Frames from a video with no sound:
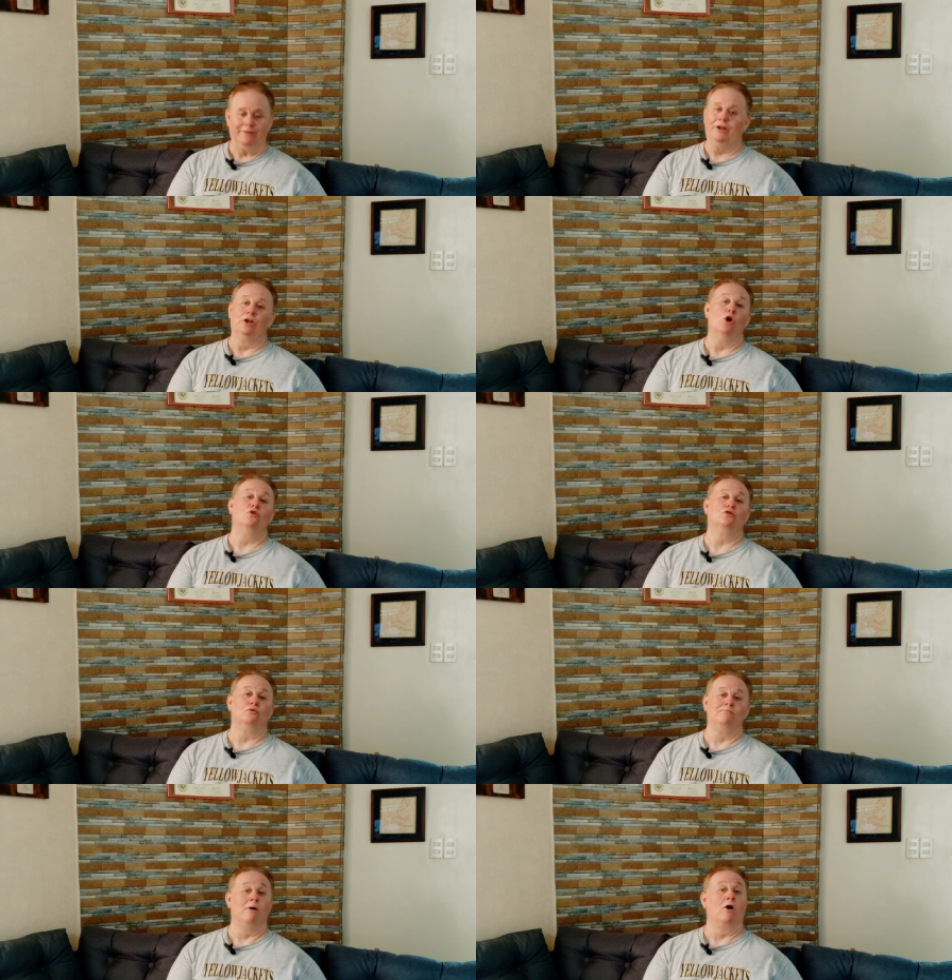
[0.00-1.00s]
in the
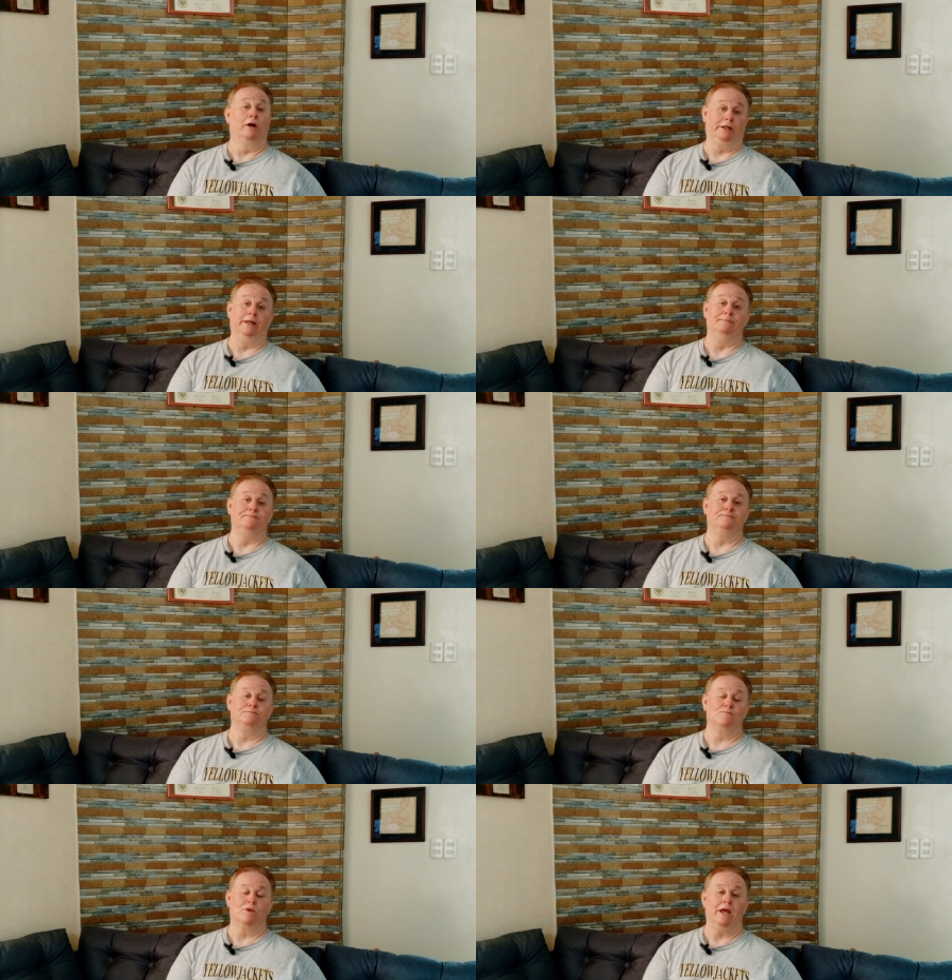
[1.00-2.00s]
local market
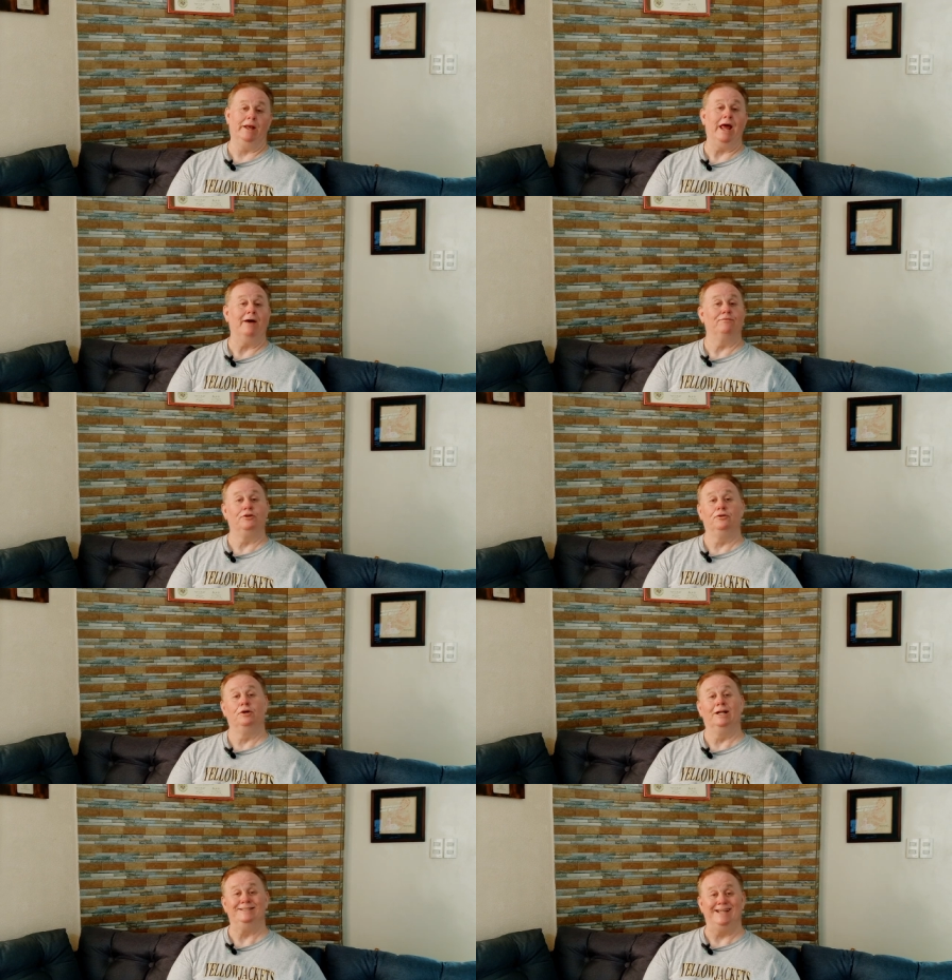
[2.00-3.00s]
and have
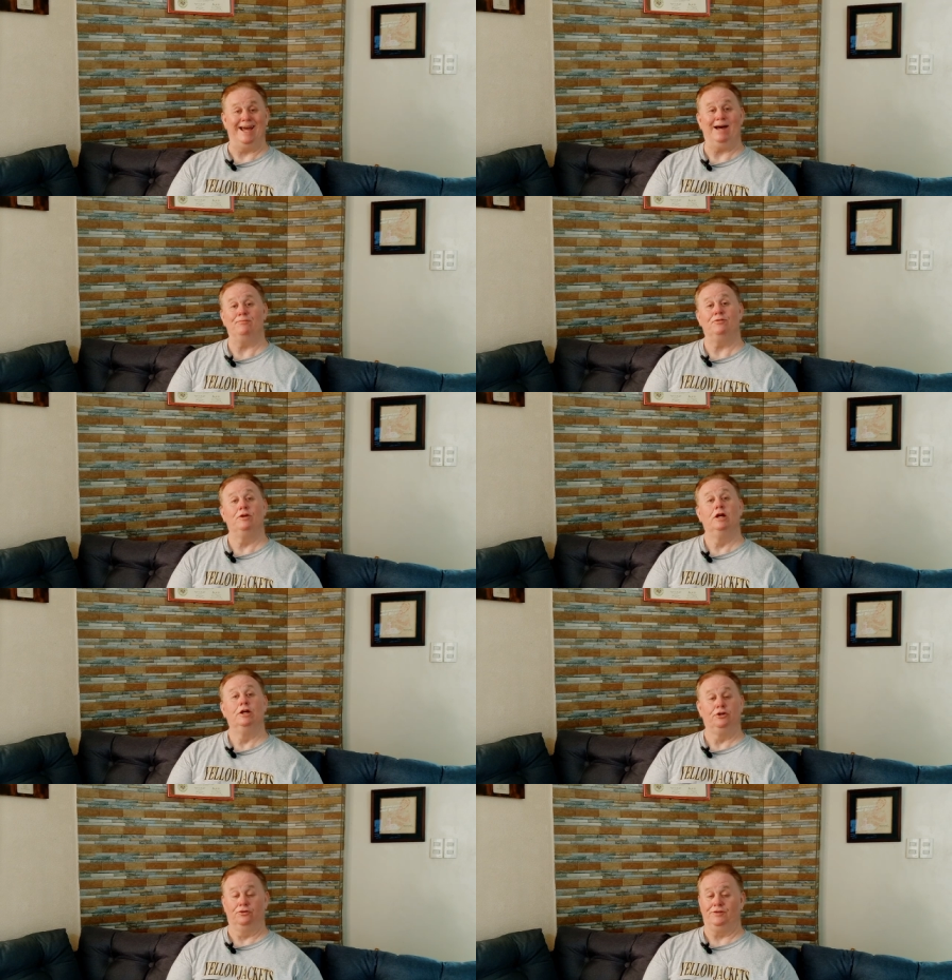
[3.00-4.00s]
to adapt
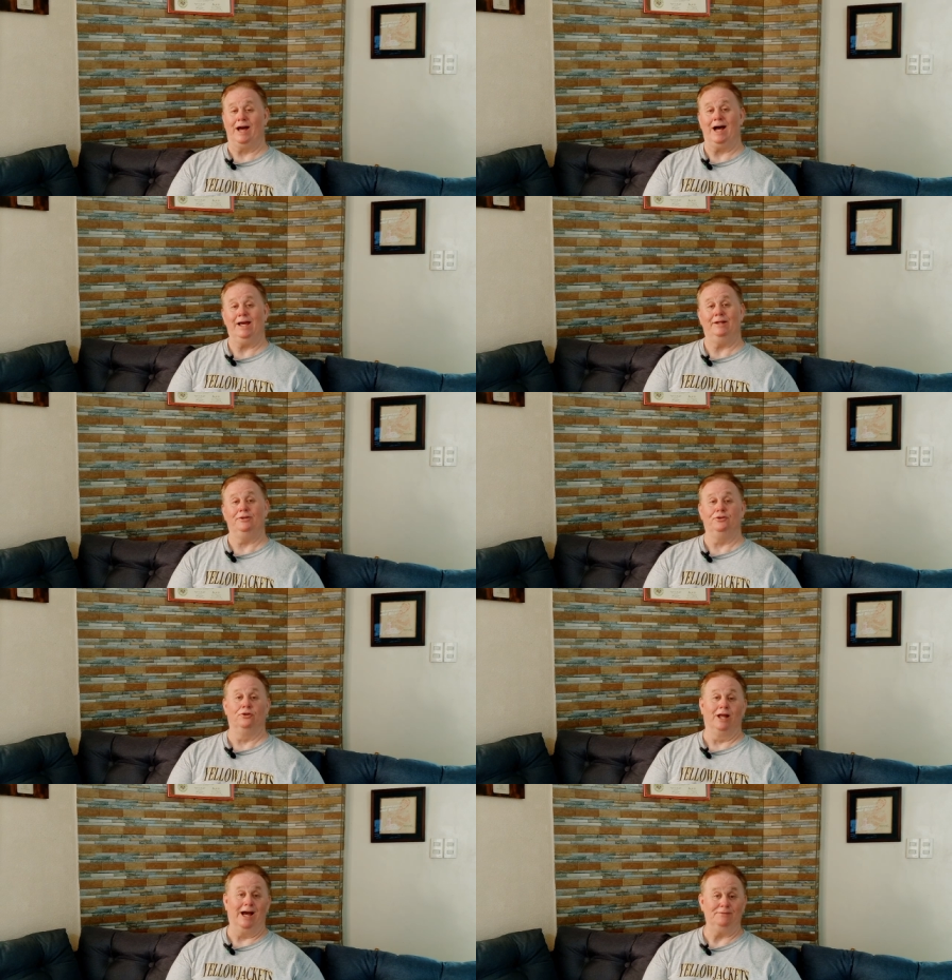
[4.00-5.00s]
your diet and
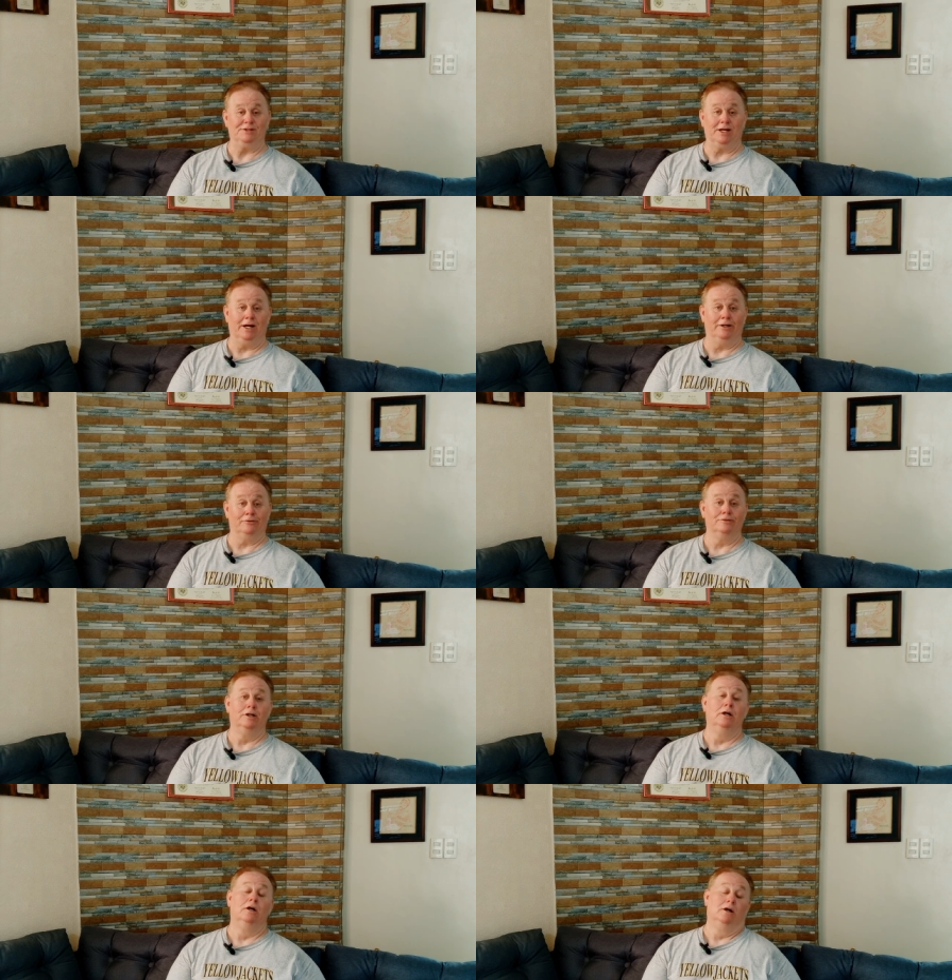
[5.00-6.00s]
your
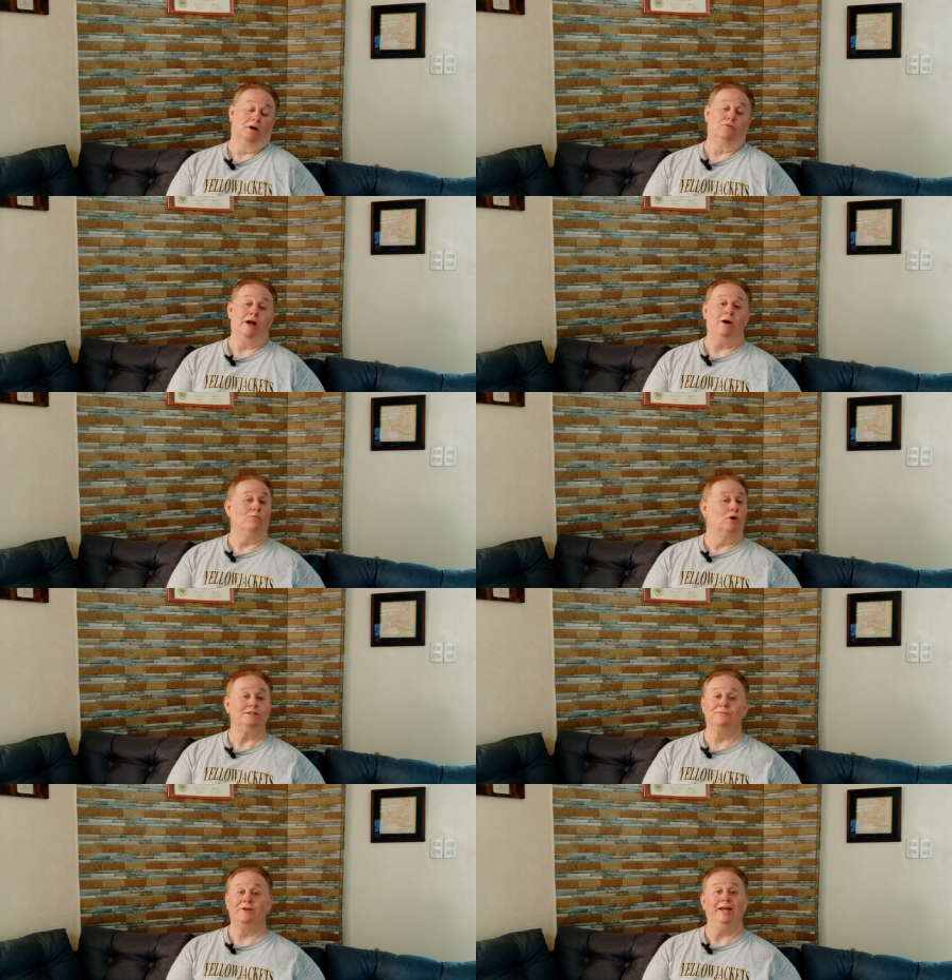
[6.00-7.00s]
lifestyle around
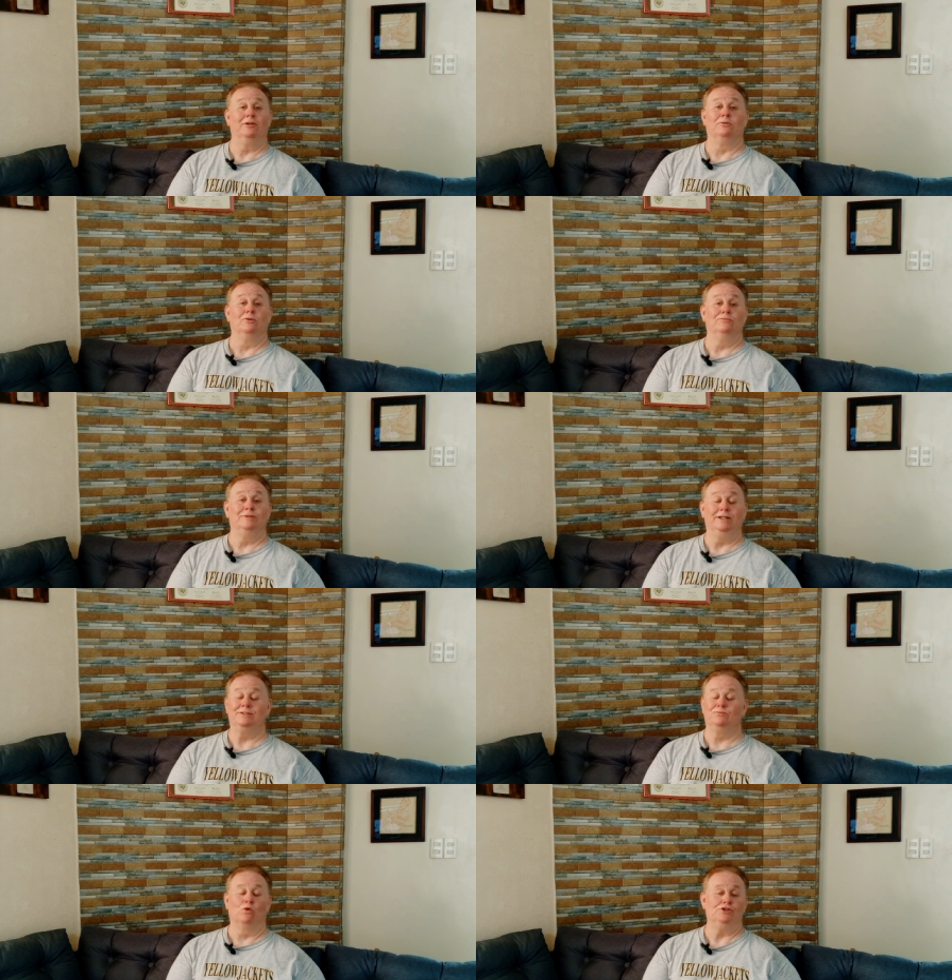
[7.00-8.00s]
what's available.
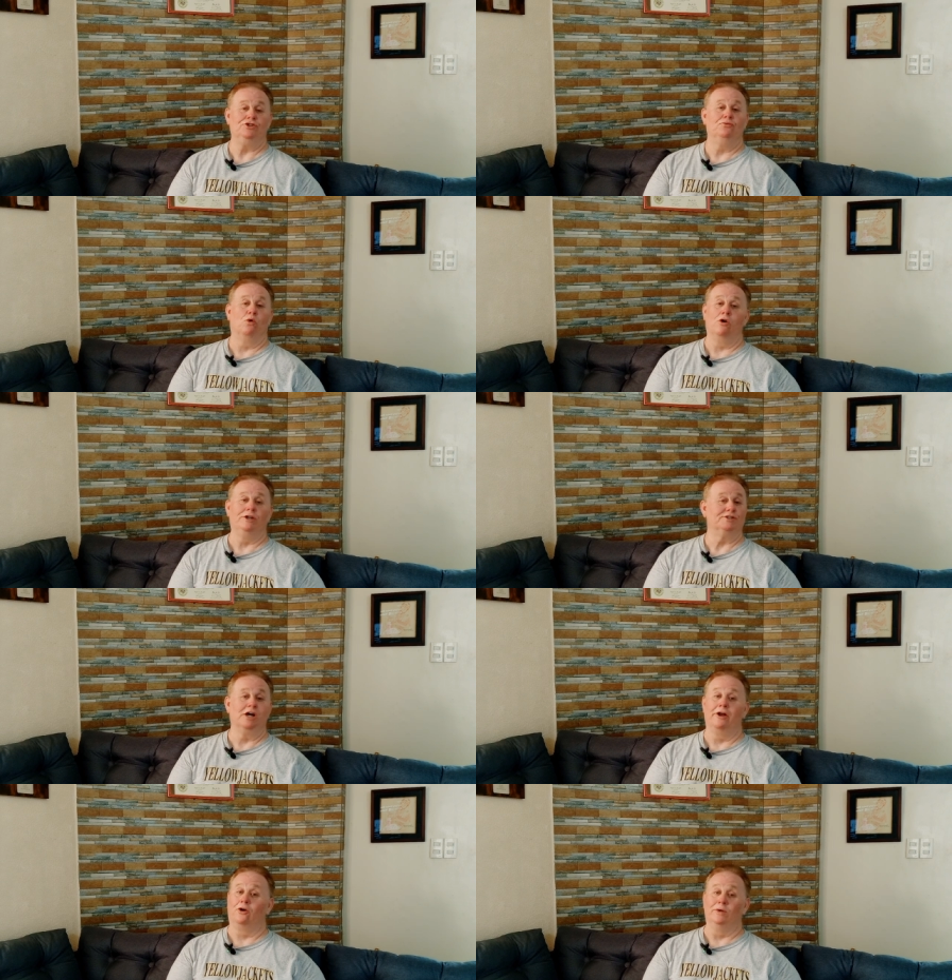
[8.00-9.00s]
It's what you want
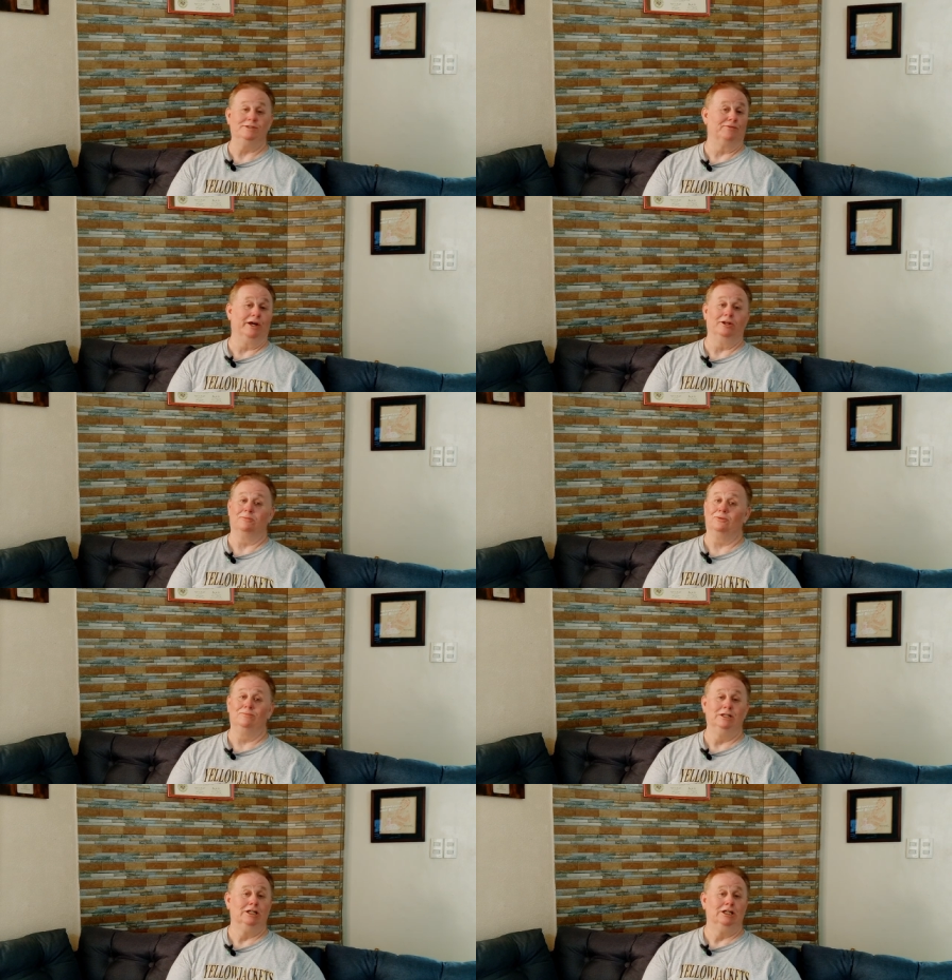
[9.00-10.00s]
is not always available.